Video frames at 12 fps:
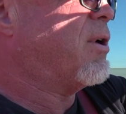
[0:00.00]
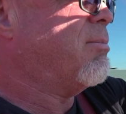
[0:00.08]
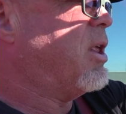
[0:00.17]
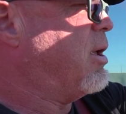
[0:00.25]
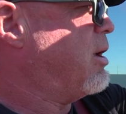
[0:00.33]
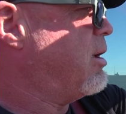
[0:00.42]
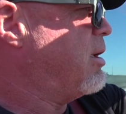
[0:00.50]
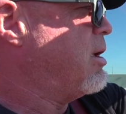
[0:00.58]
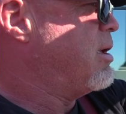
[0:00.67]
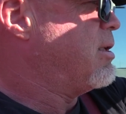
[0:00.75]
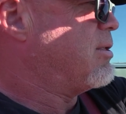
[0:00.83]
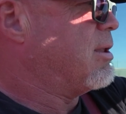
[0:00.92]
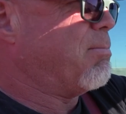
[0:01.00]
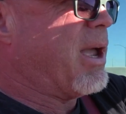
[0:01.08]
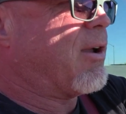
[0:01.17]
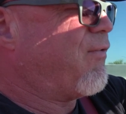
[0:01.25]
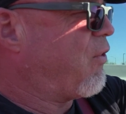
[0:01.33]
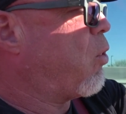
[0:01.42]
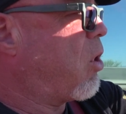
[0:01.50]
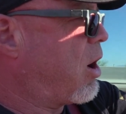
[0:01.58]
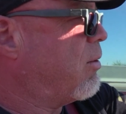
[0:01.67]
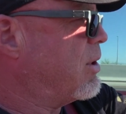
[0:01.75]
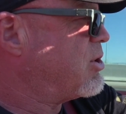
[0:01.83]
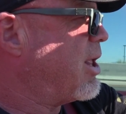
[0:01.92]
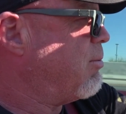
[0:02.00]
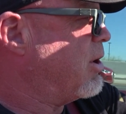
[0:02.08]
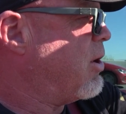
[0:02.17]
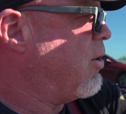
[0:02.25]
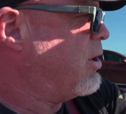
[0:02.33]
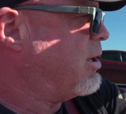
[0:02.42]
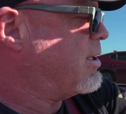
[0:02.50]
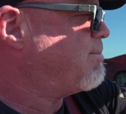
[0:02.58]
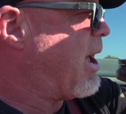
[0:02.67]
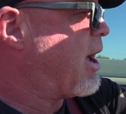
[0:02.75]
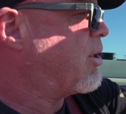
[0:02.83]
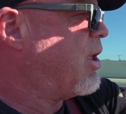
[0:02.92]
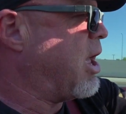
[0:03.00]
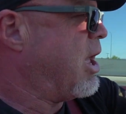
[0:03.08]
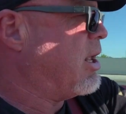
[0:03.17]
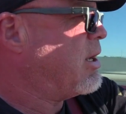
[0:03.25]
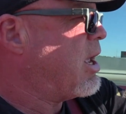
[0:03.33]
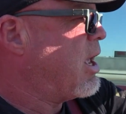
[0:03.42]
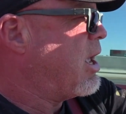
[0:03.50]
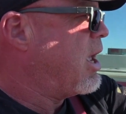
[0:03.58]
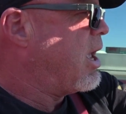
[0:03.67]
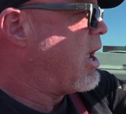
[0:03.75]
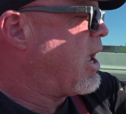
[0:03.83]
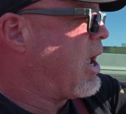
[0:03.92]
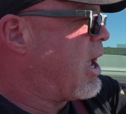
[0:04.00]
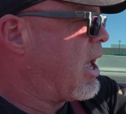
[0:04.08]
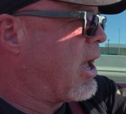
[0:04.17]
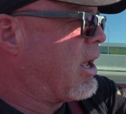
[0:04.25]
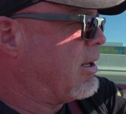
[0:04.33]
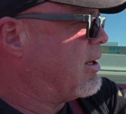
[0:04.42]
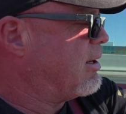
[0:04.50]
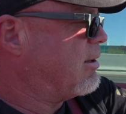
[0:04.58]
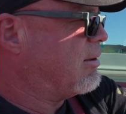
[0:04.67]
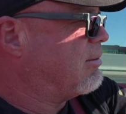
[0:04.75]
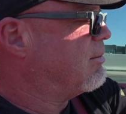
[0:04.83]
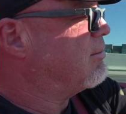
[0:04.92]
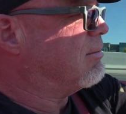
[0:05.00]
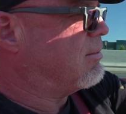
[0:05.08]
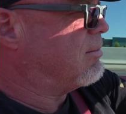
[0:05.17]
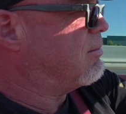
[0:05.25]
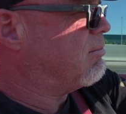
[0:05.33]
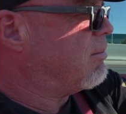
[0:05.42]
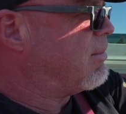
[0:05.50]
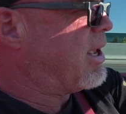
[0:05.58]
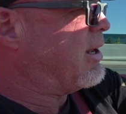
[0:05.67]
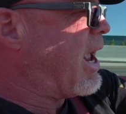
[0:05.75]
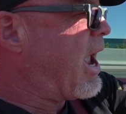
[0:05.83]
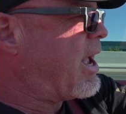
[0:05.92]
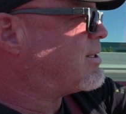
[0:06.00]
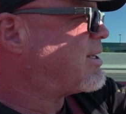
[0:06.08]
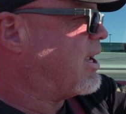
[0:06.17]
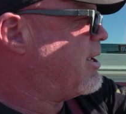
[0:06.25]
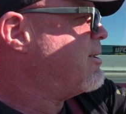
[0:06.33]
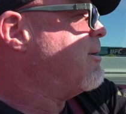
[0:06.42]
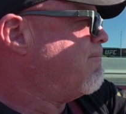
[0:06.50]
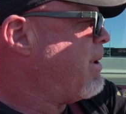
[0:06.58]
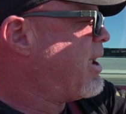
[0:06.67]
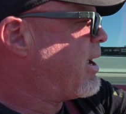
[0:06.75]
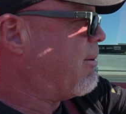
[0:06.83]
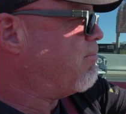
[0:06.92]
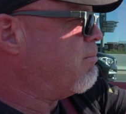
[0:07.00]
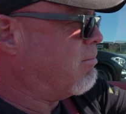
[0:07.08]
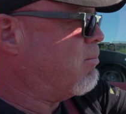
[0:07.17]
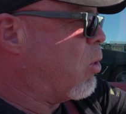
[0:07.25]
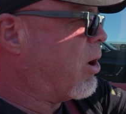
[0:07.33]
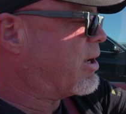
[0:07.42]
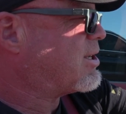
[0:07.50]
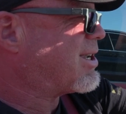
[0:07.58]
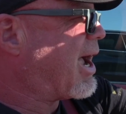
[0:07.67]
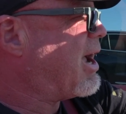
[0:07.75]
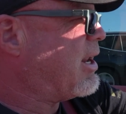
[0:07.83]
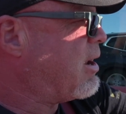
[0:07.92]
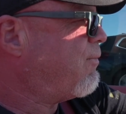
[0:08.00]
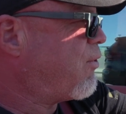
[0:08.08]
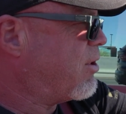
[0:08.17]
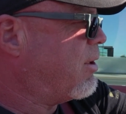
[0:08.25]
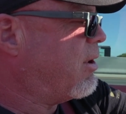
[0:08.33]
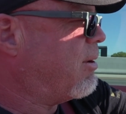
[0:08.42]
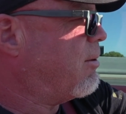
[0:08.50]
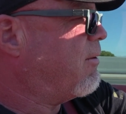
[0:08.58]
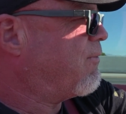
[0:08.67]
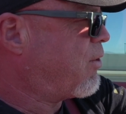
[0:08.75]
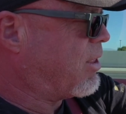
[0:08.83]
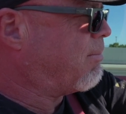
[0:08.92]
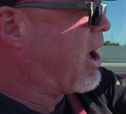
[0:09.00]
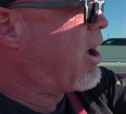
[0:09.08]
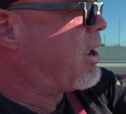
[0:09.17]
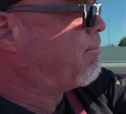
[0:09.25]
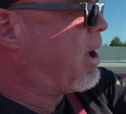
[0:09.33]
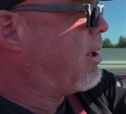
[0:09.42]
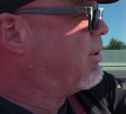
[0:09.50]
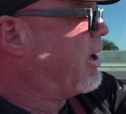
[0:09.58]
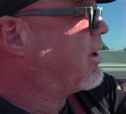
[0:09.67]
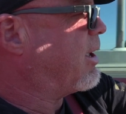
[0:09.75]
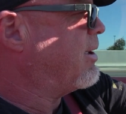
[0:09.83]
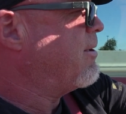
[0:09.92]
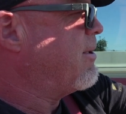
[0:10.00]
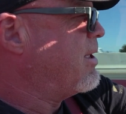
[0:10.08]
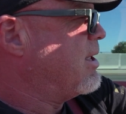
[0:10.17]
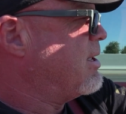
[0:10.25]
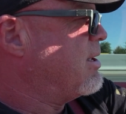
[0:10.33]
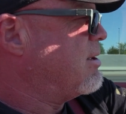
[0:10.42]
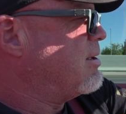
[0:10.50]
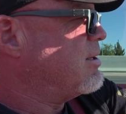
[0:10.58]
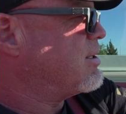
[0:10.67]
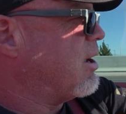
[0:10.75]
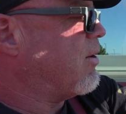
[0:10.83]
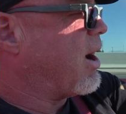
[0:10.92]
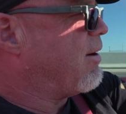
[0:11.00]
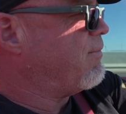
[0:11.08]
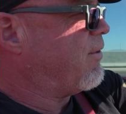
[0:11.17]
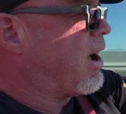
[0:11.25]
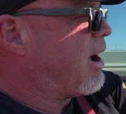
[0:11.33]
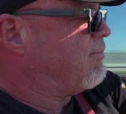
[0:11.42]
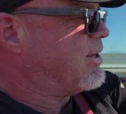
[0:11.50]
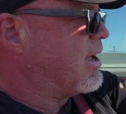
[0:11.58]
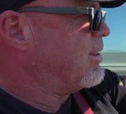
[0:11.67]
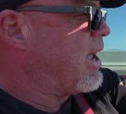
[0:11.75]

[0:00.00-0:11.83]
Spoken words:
from the Big Four, which they were known as back then, and enhance it, make it more exciting for the buying public. So I've done